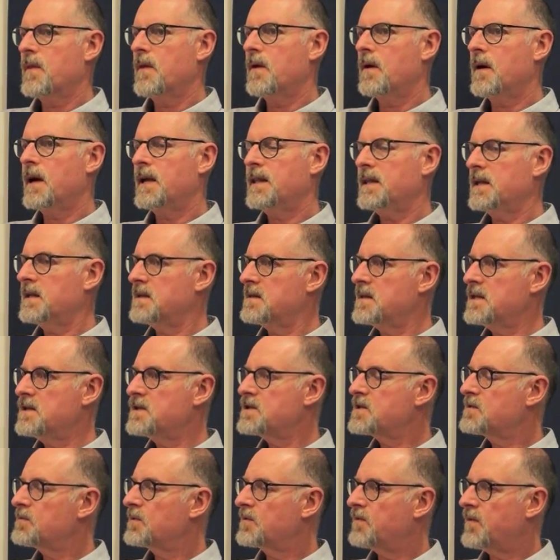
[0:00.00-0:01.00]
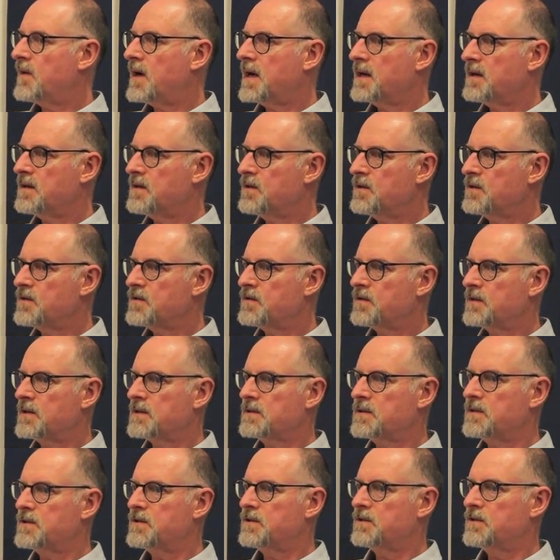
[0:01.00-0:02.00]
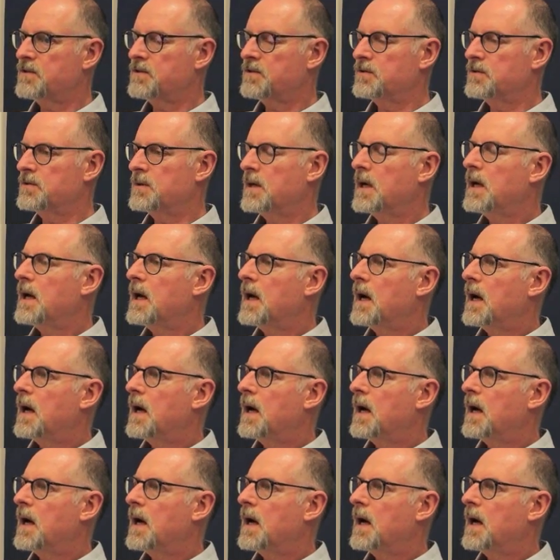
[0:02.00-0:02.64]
I think teachers would find it useful to